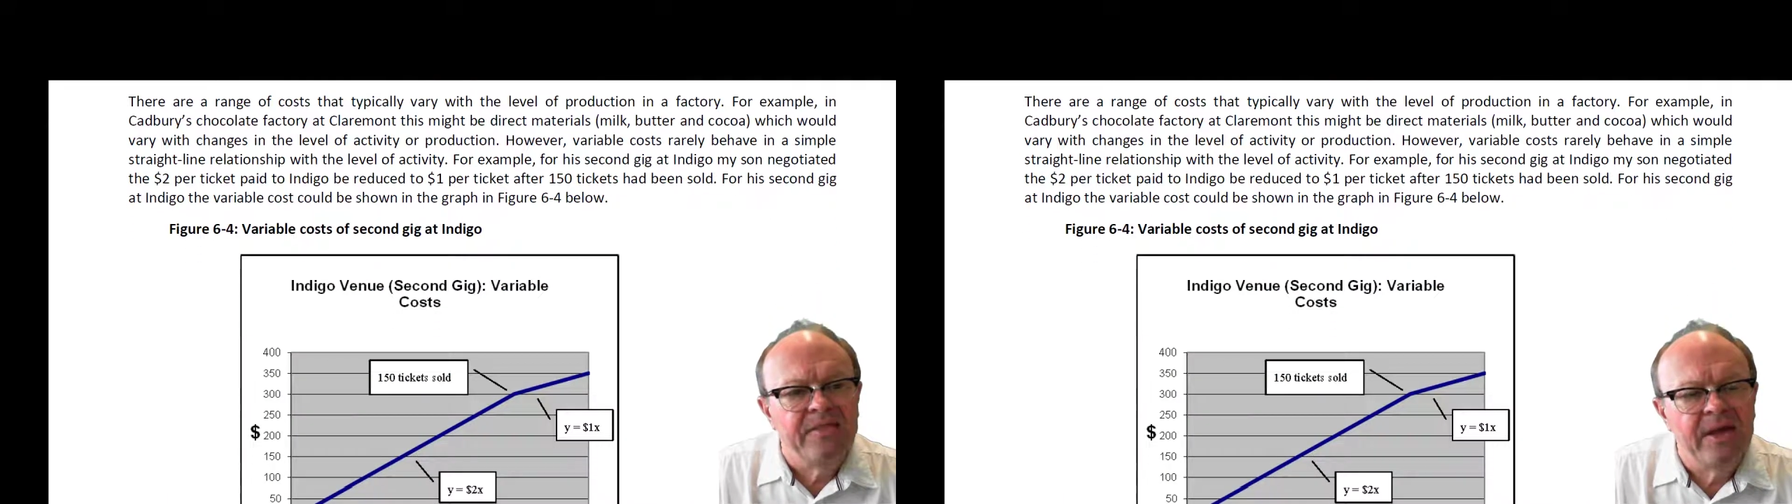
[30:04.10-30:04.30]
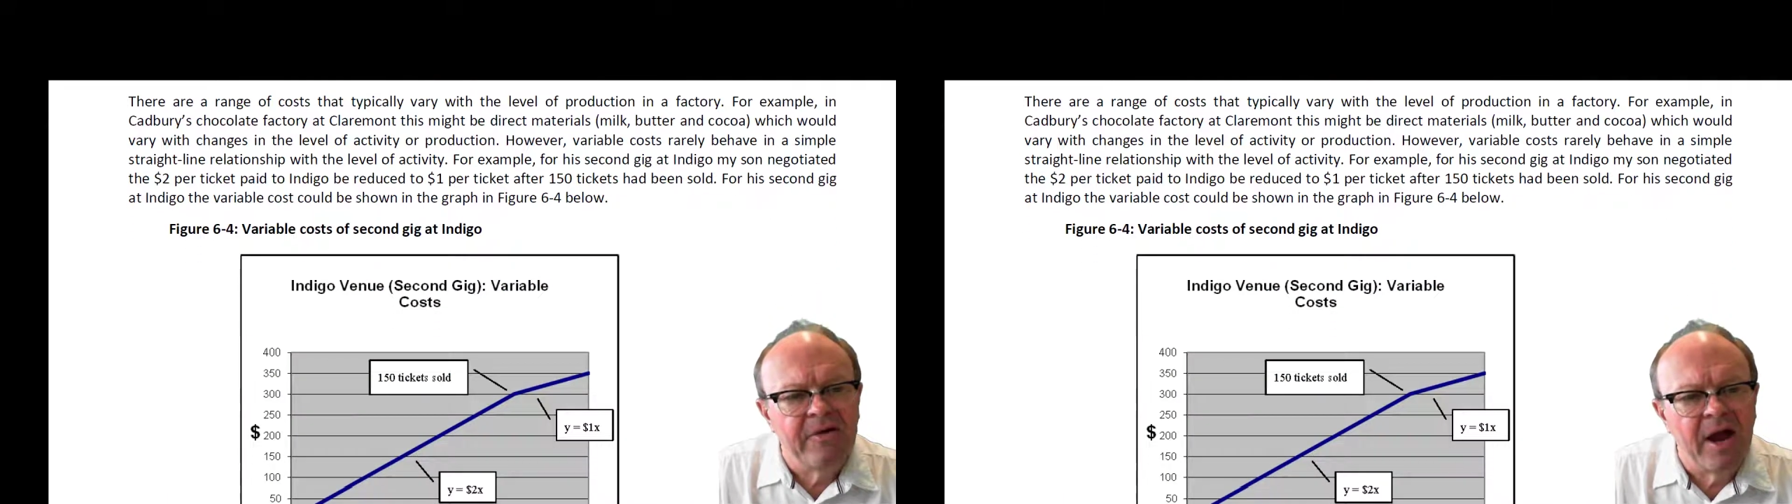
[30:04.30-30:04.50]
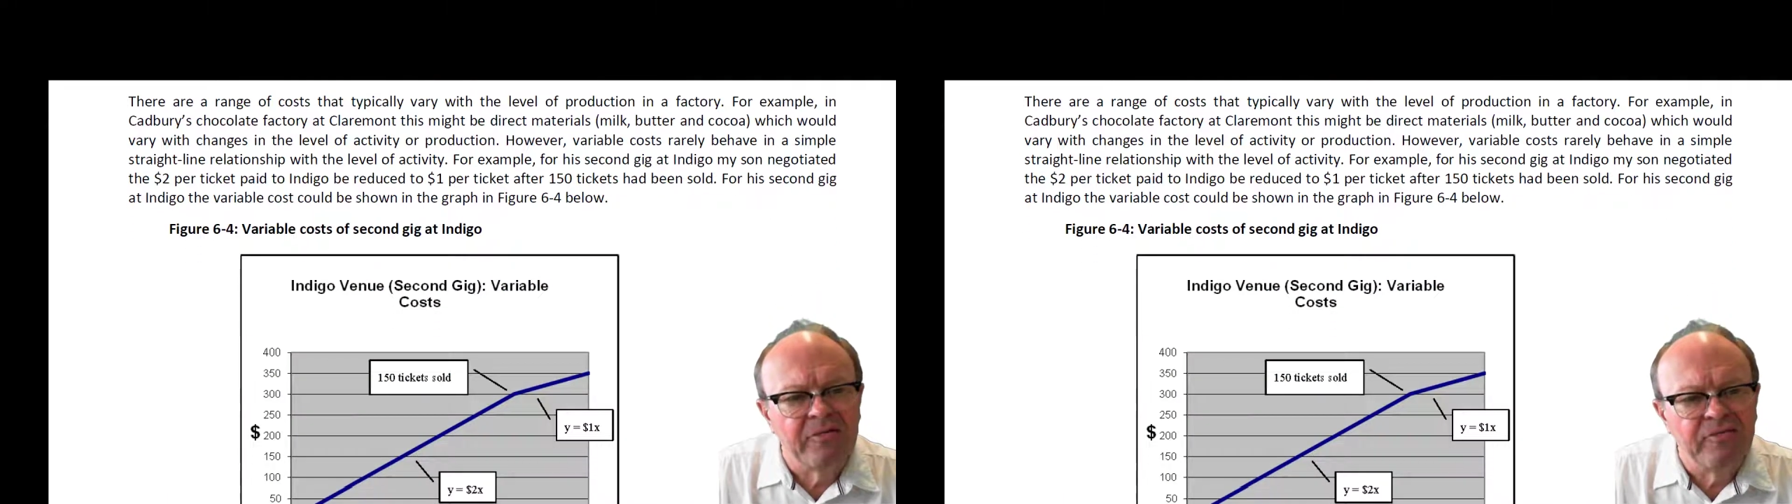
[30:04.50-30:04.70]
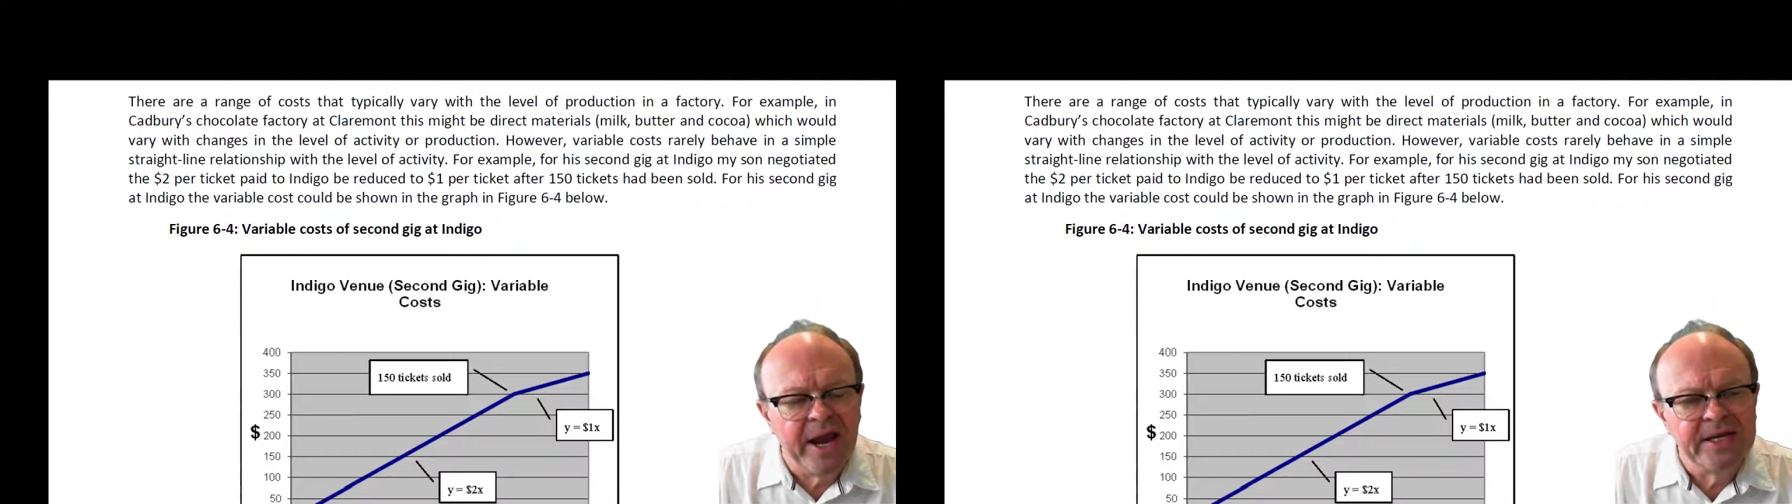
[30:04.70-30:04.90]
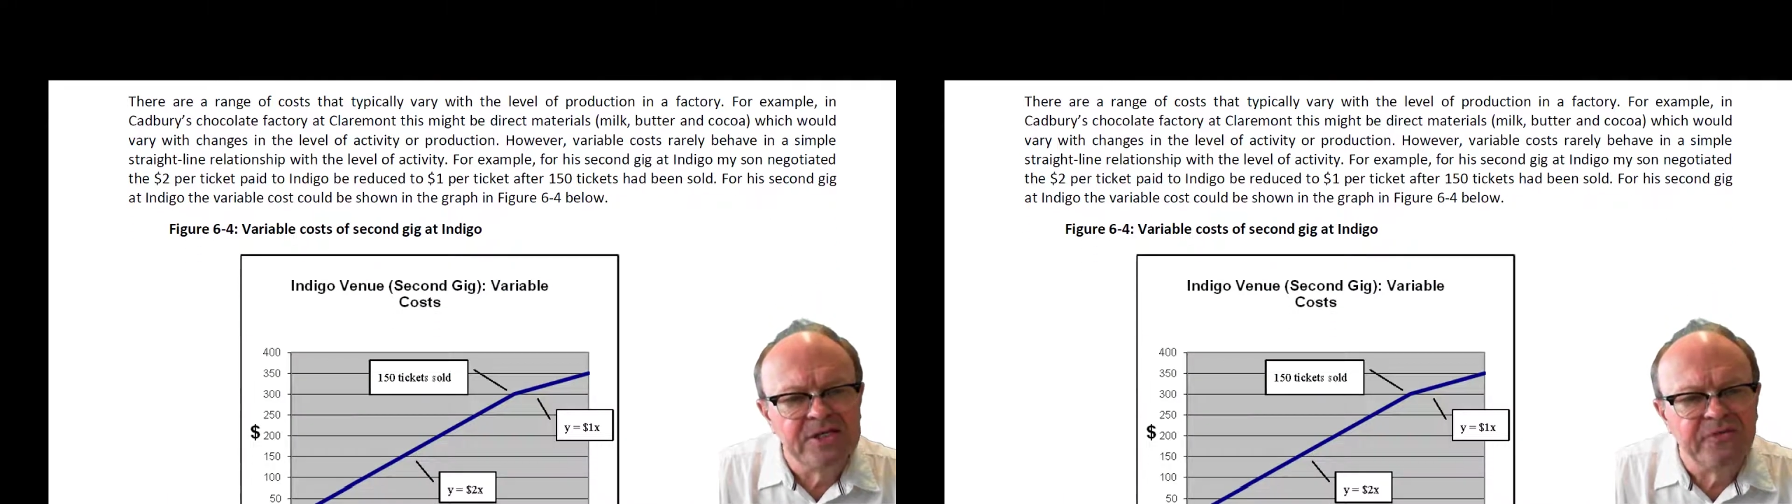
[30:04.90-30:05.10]
There are a
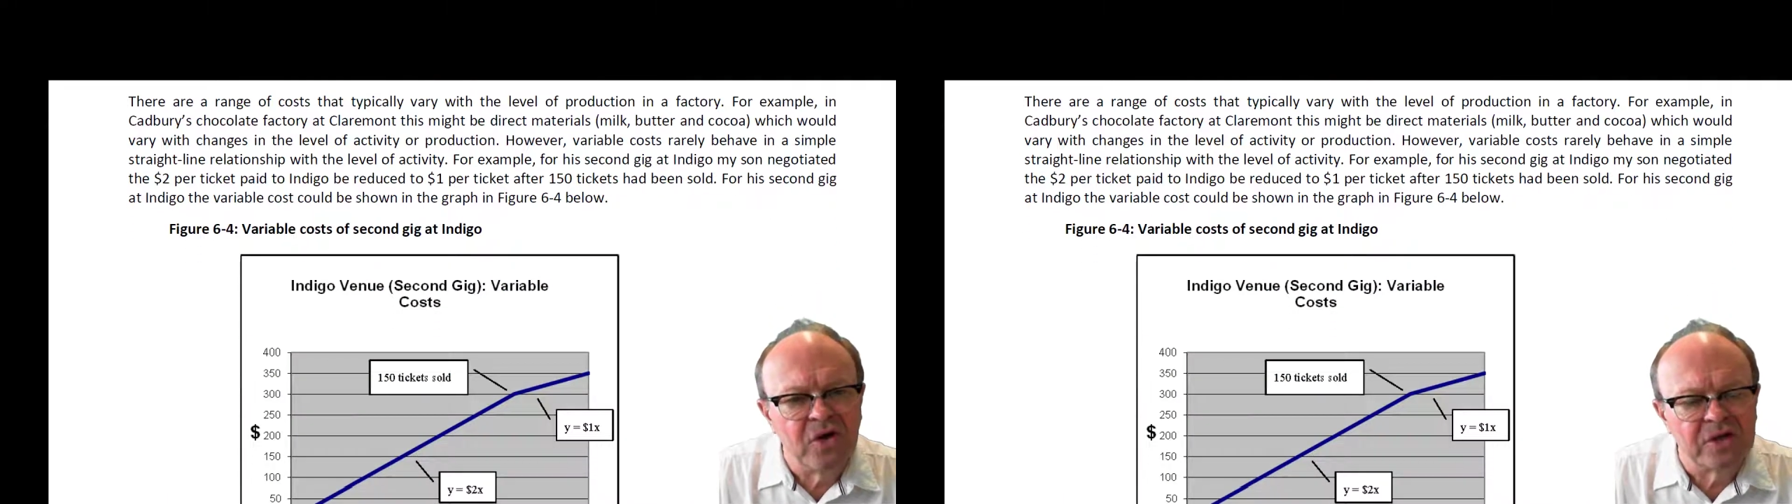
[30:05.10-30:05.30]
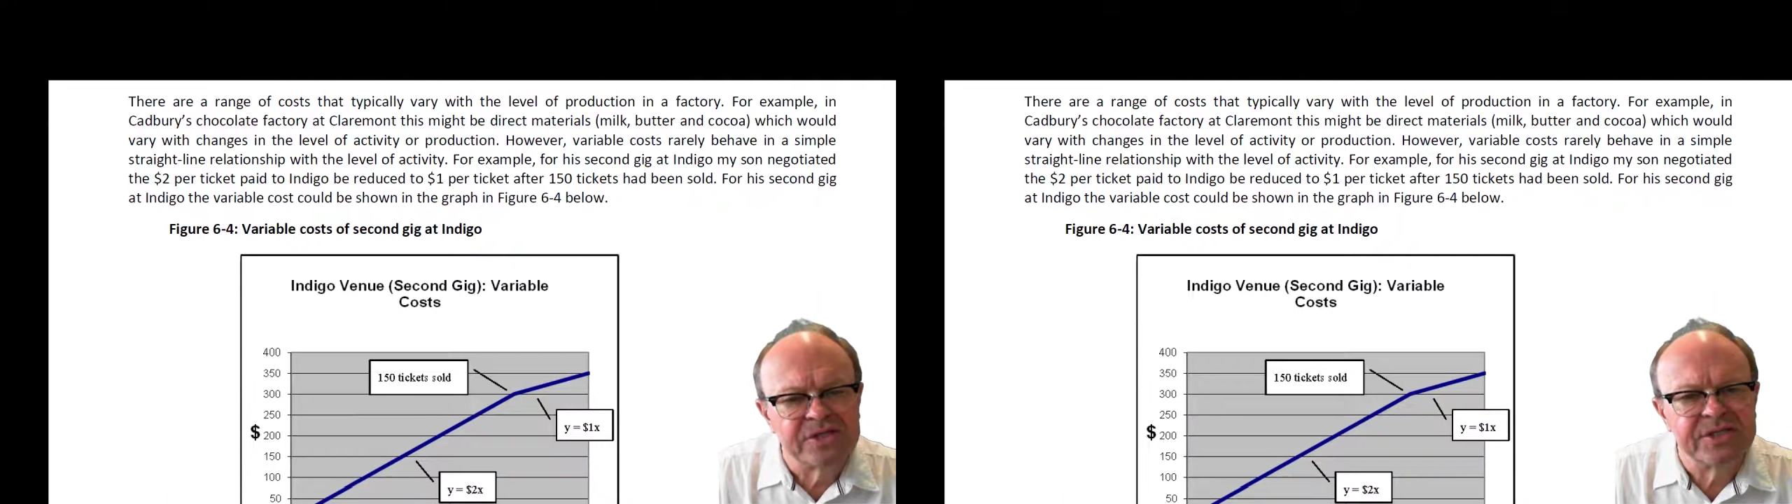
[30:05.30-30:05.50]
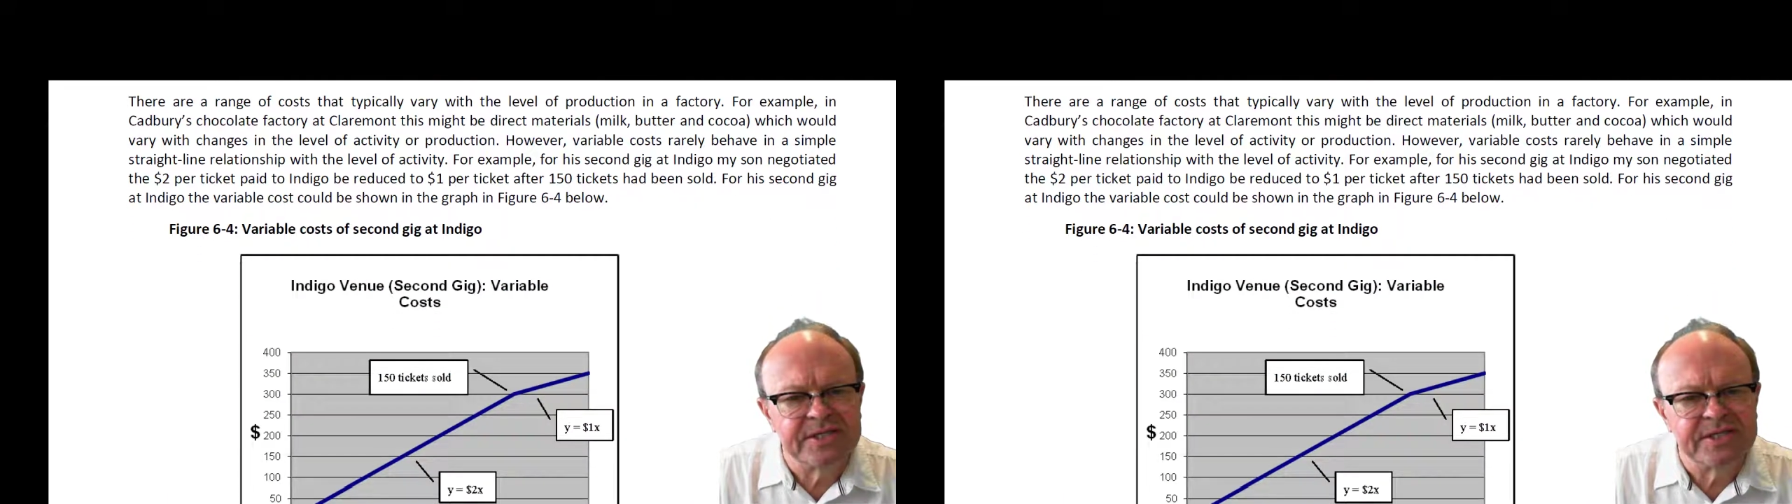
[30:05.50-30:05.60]
range of costs